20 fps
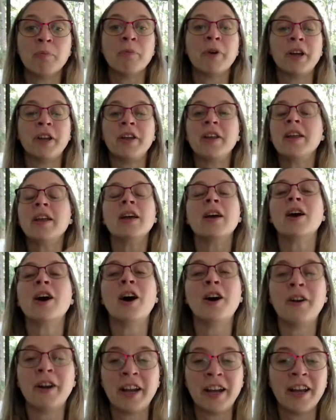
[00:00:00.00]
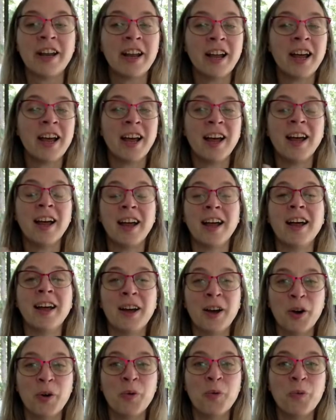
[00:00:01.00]
But all right,
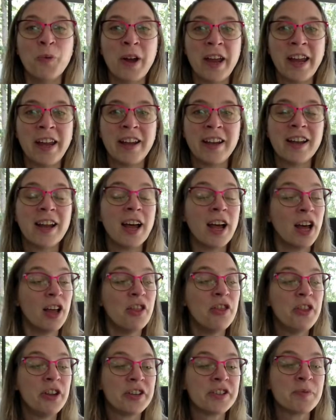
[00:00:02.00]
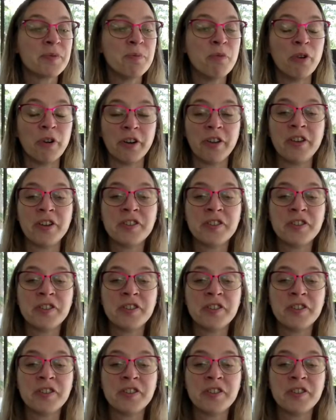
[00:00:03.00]
wait, there's more.